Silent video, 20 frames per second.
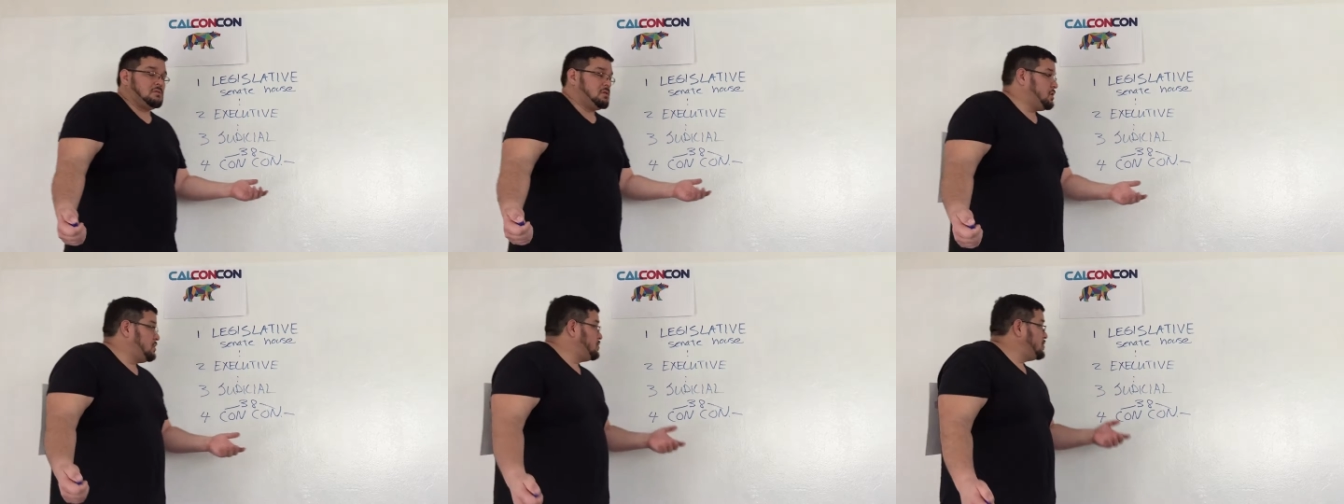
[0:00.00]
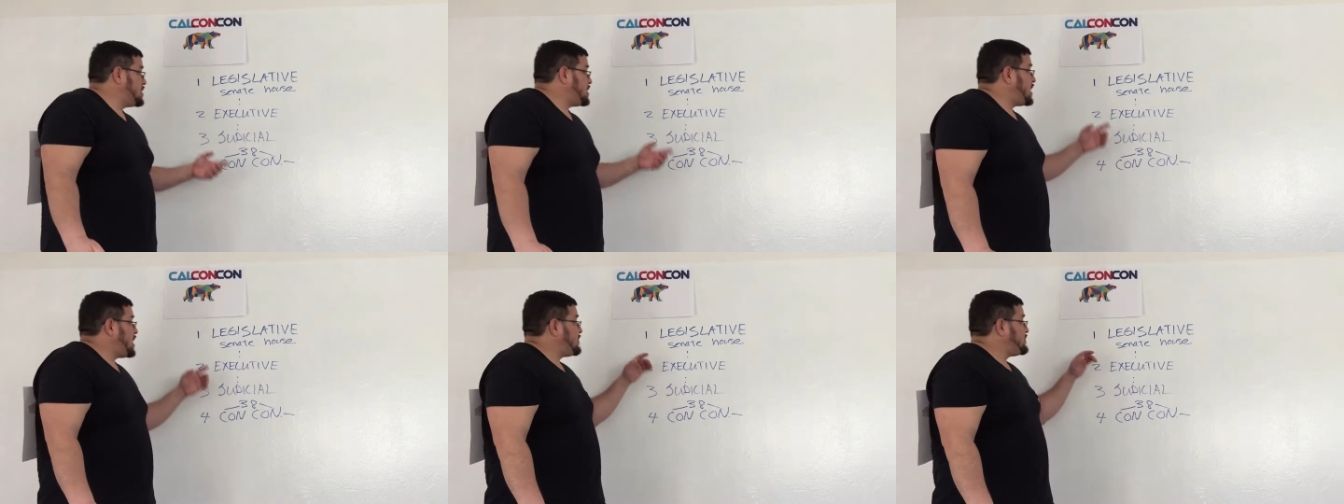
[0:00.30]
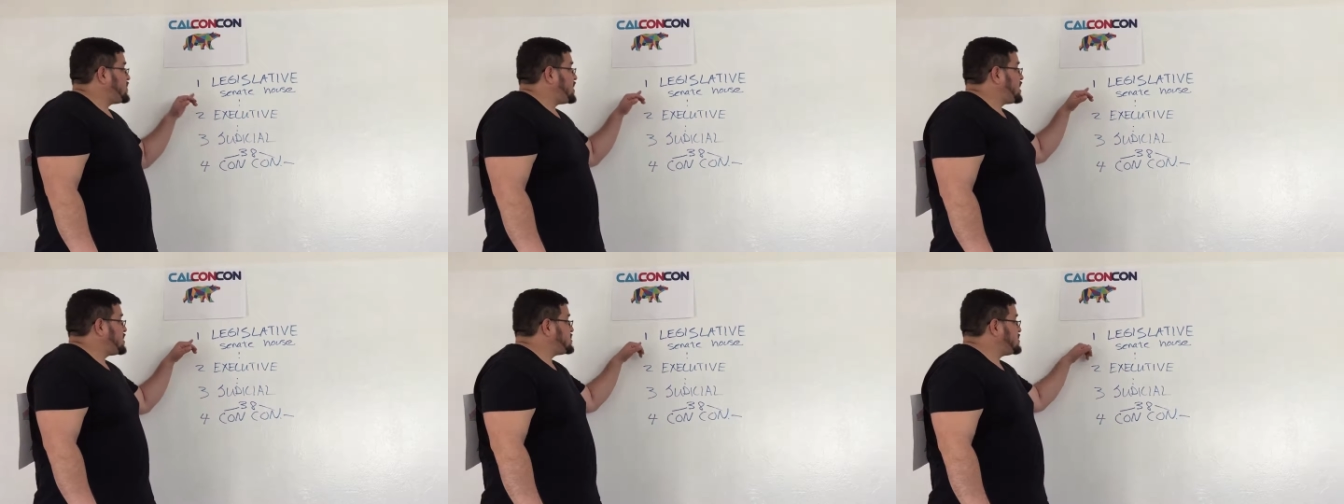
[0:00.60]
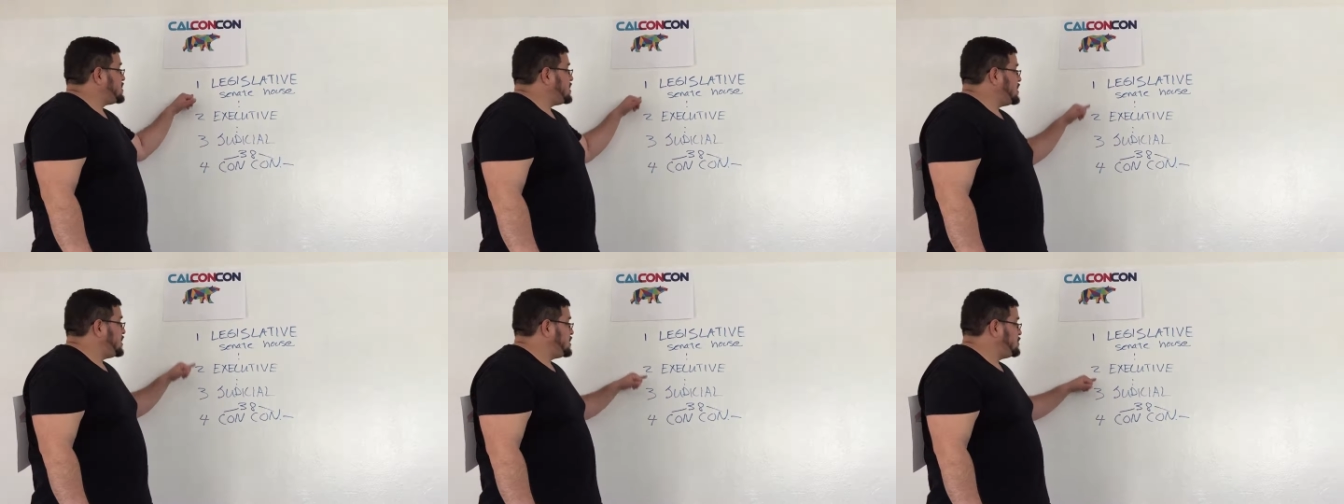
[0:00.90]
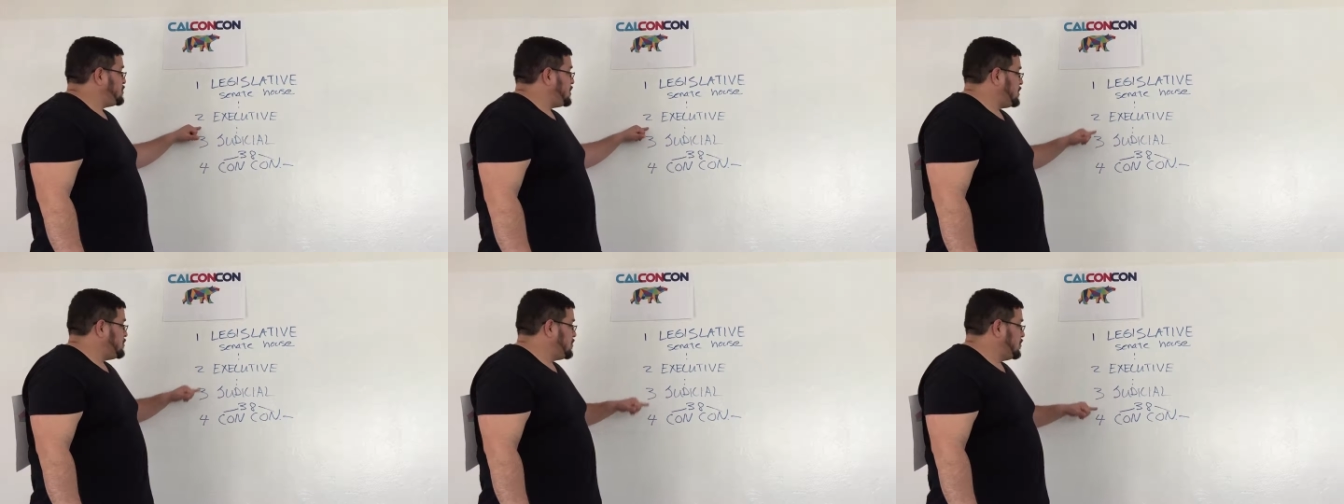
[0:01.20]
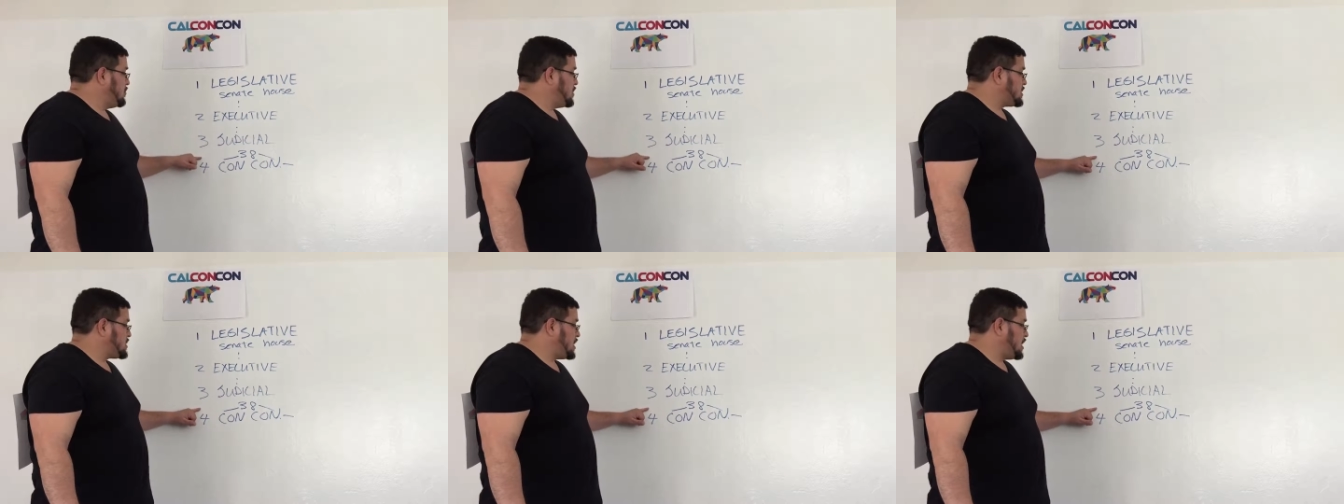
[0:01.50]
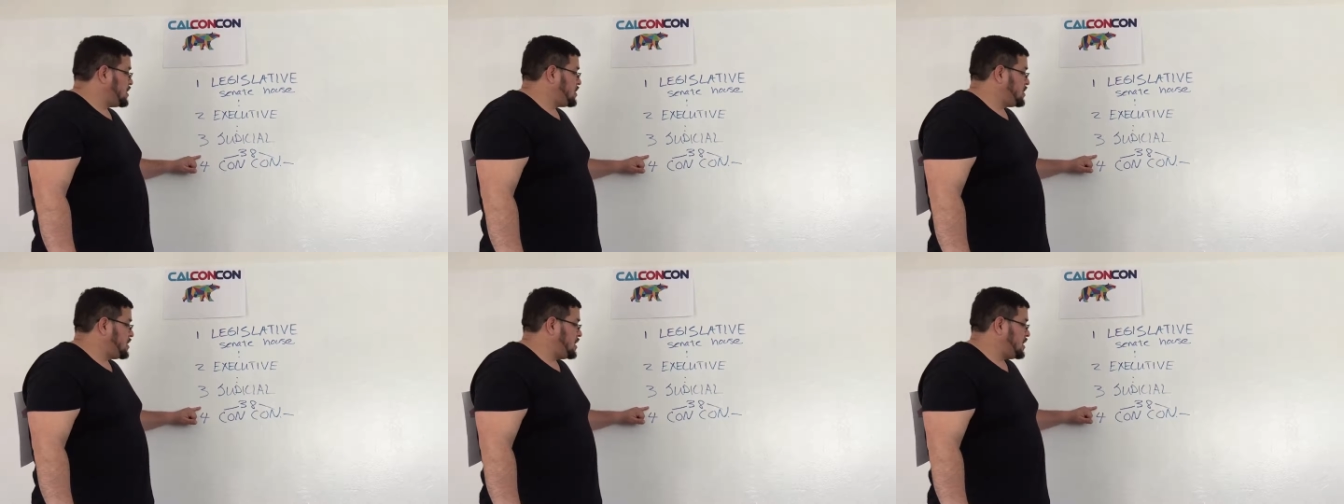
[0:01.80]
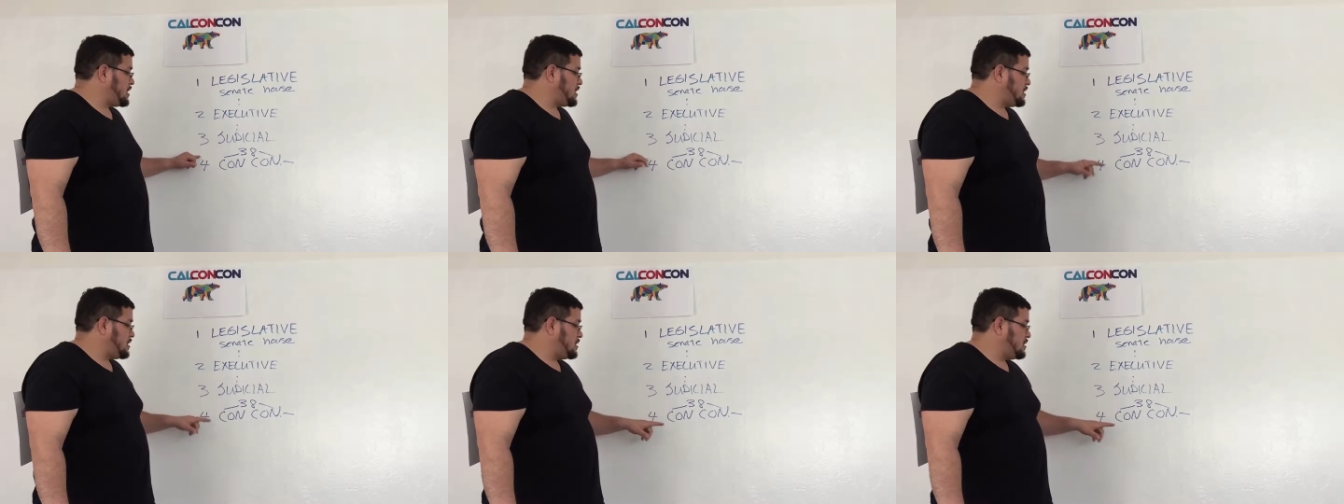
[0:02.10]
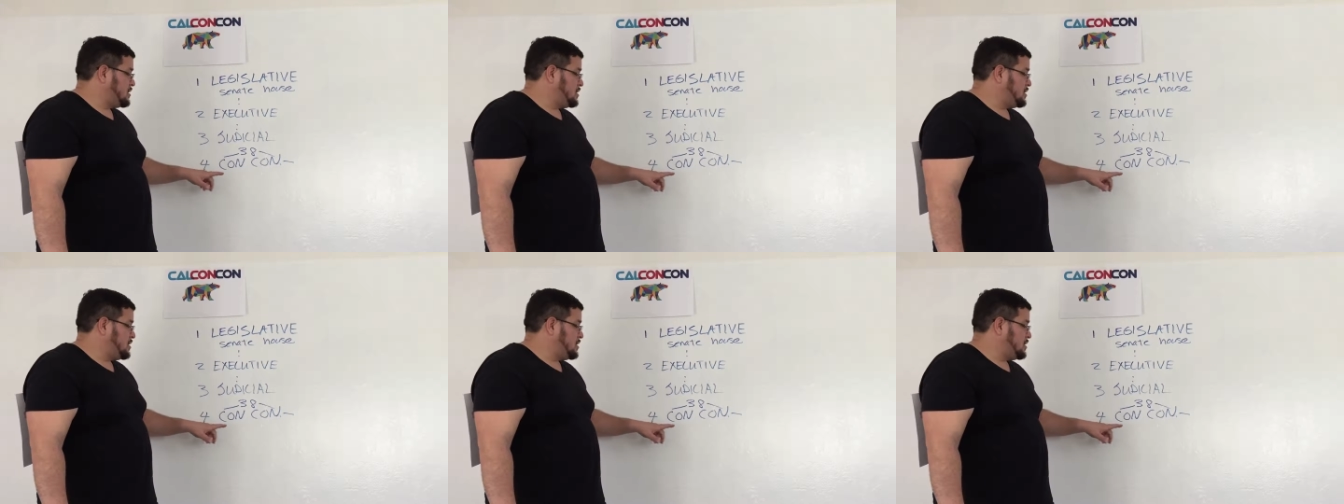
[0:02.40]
You wouldn't have to ask these people what they think.